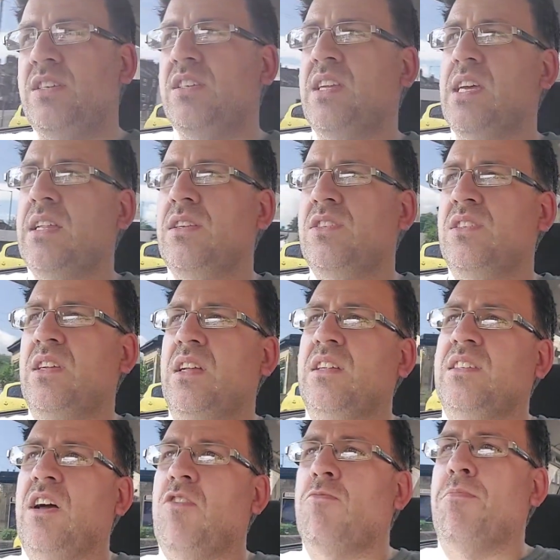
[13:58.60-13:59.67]
stainless steel
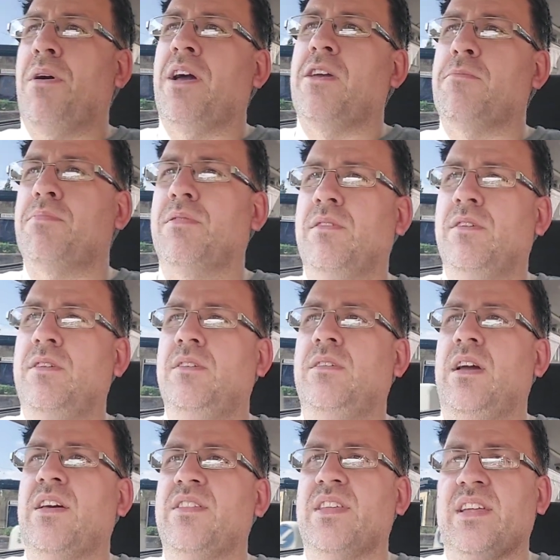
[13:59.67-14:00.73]
downpipe,
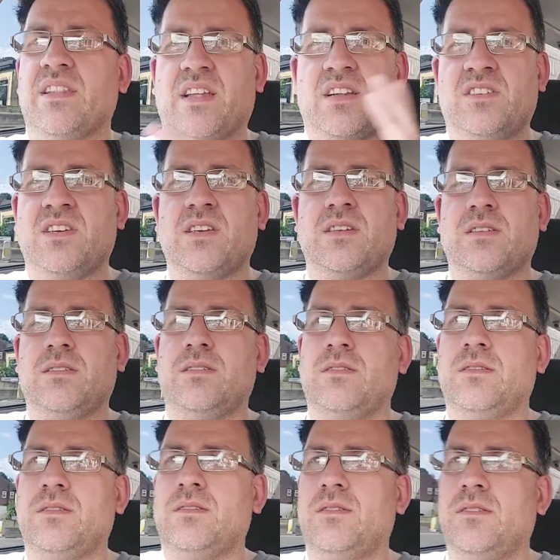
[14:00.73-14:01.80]
and then that's it.
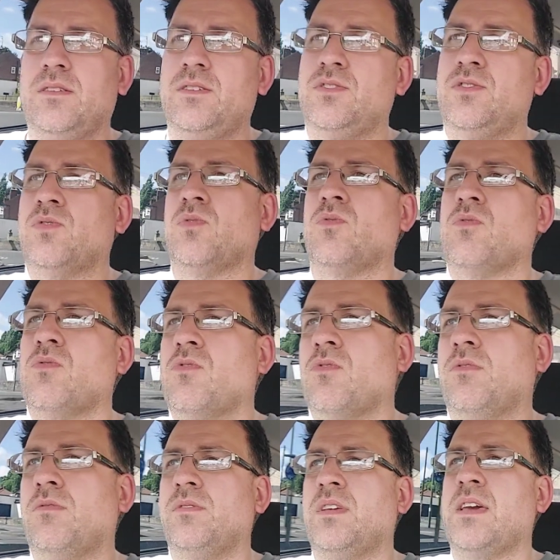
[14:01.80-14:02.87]
So
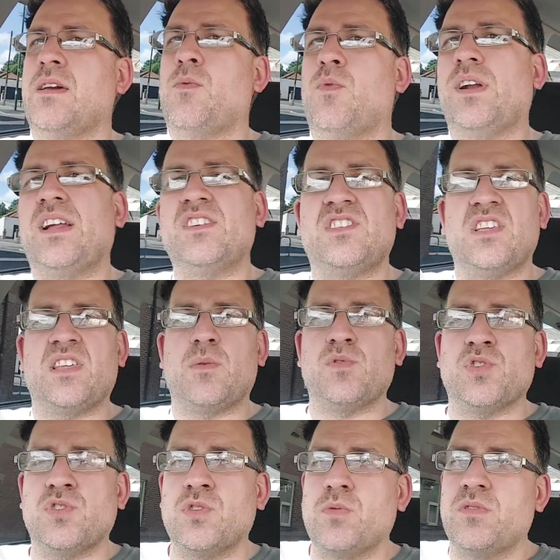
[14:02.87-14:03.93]
yeah, what else do you think
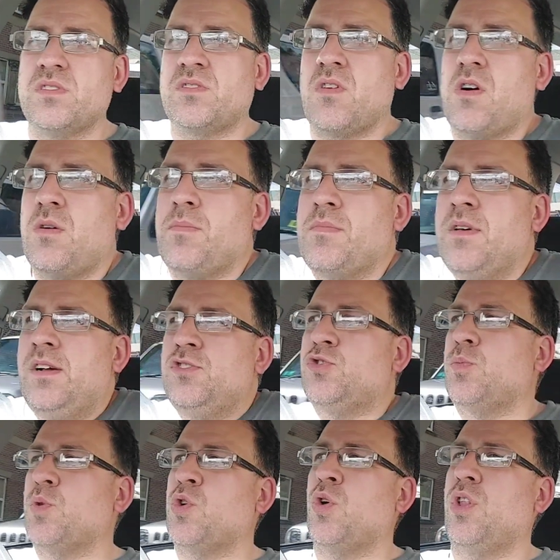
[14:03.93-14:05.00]
we should do with this car?
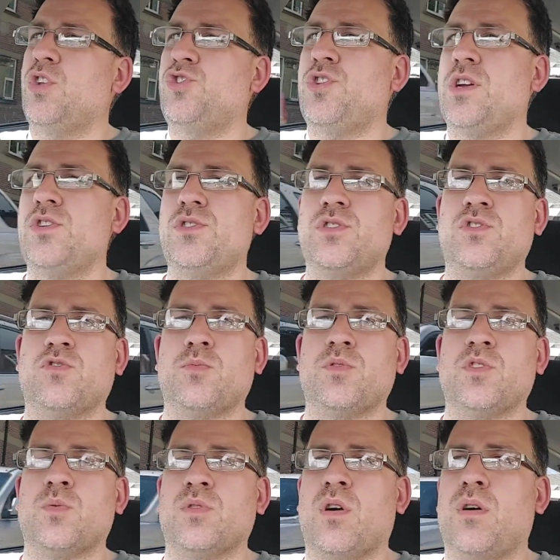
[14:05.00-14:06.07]
Should we colour change it? Should we
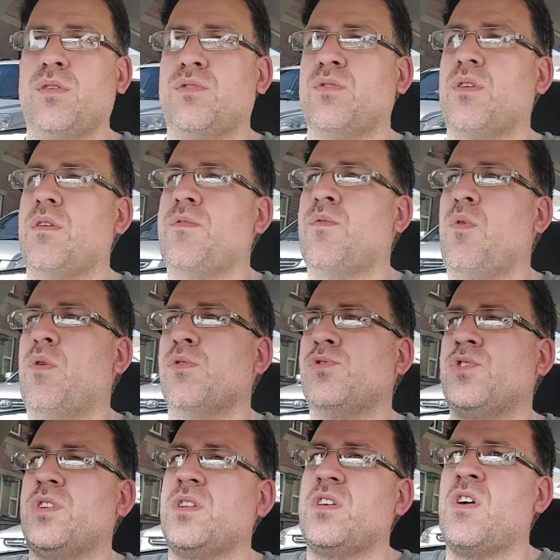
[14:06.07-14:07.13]
do an R34
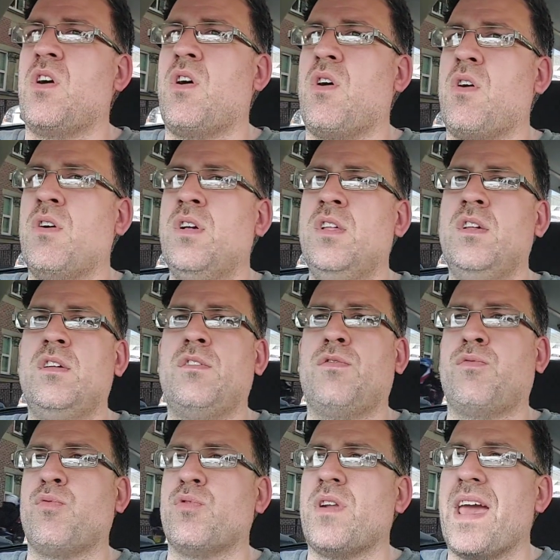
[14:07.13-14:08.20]
GTR
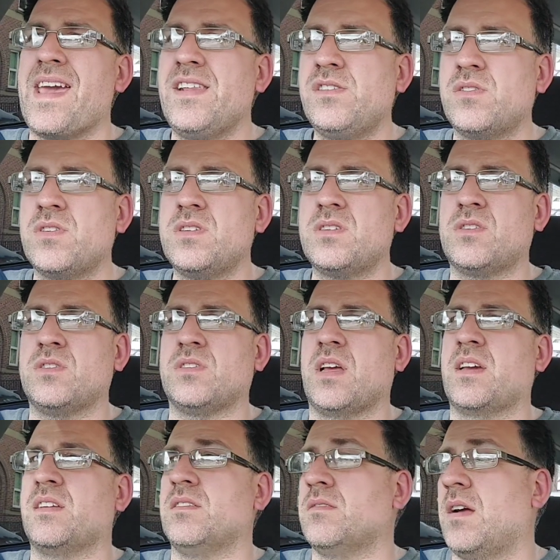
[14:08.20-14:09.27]
front end on it? Because
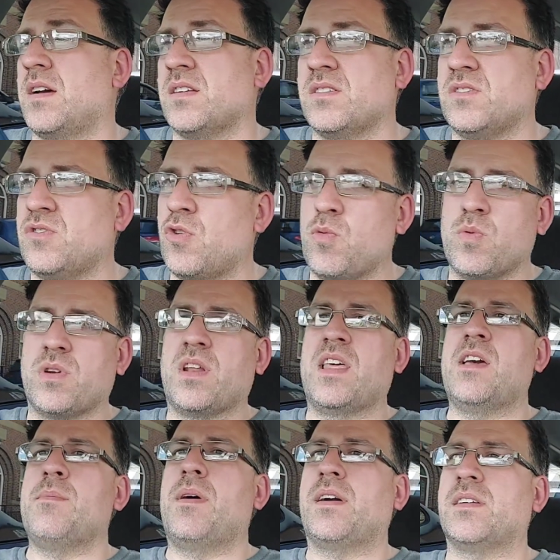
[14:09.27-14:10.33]
I can do one of
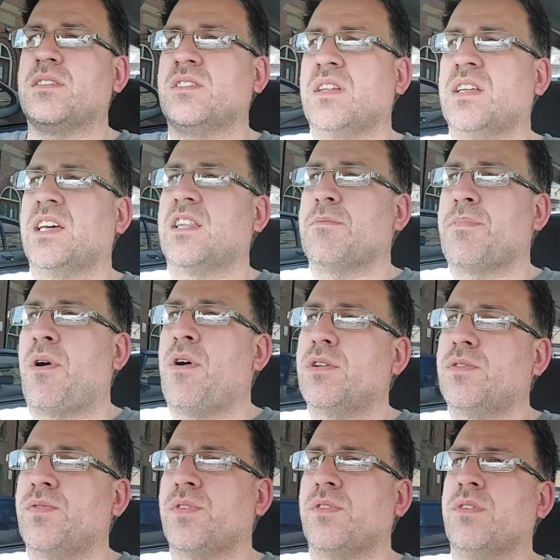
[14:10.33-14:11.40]
them. I can still get the
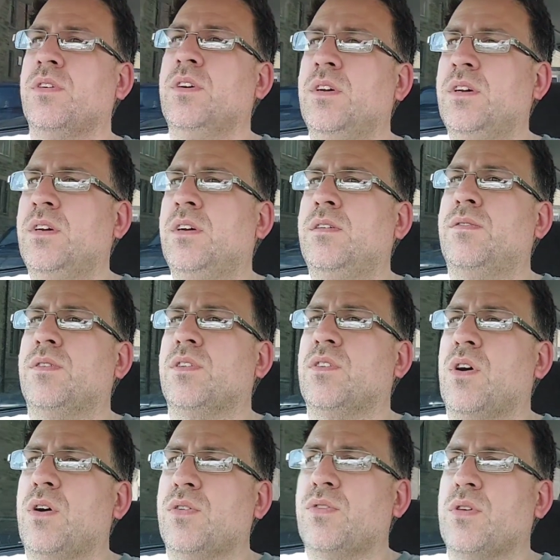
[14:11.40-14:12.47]
parts for the
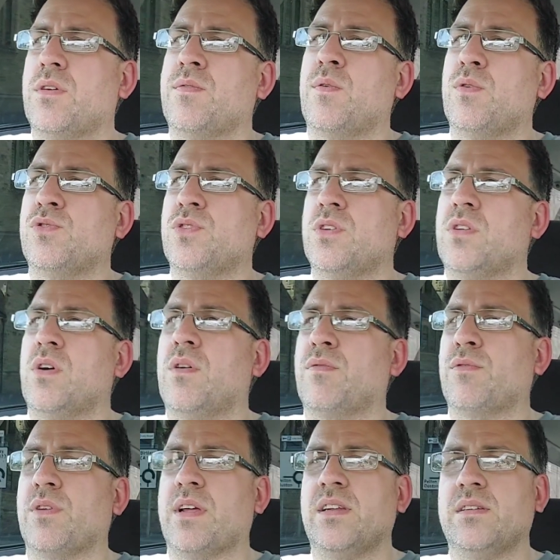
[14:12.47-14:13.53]
R34 GTR
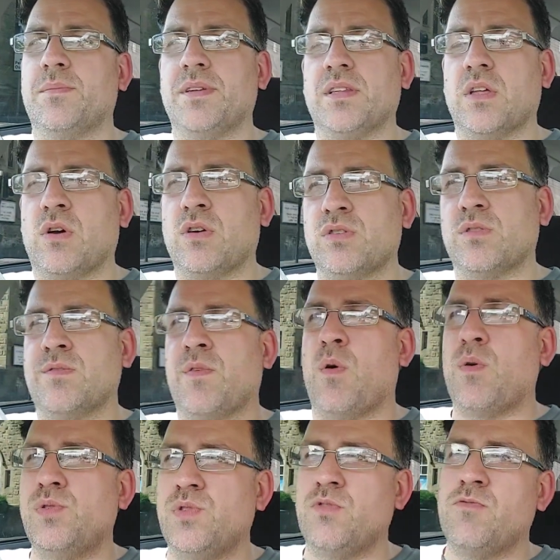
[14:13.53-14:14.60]
front end. I mean, they cost a
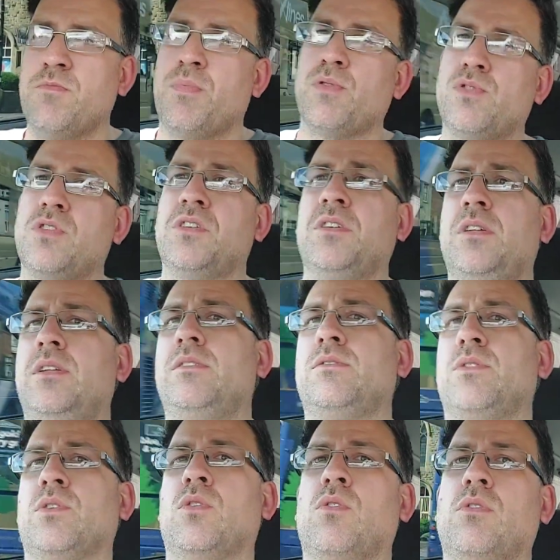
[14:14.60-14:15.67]
fortune, but
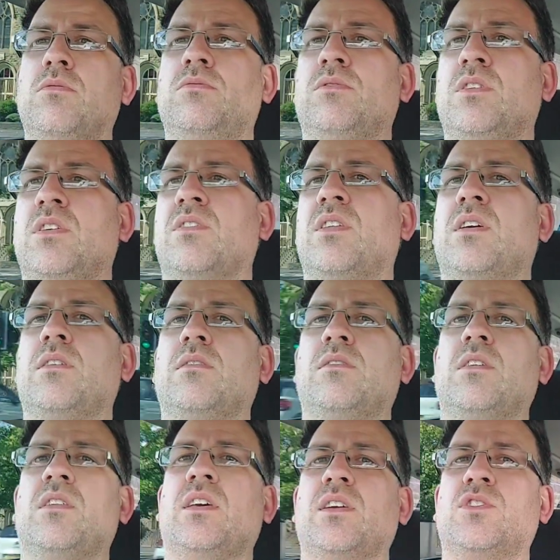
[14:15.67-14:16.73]
do you
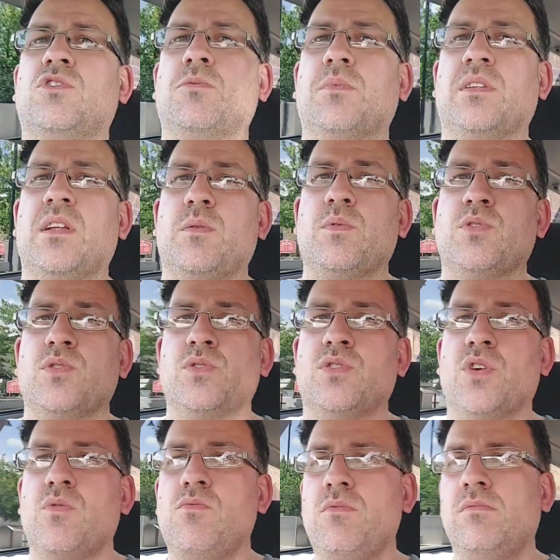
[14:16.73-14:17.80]
think it's something that we should
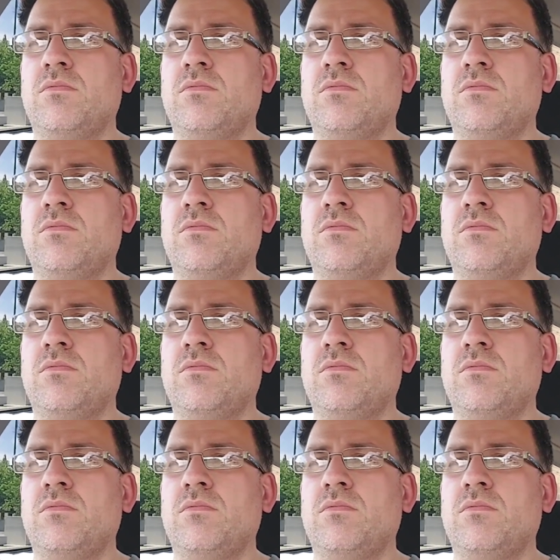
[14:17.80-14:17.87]
do?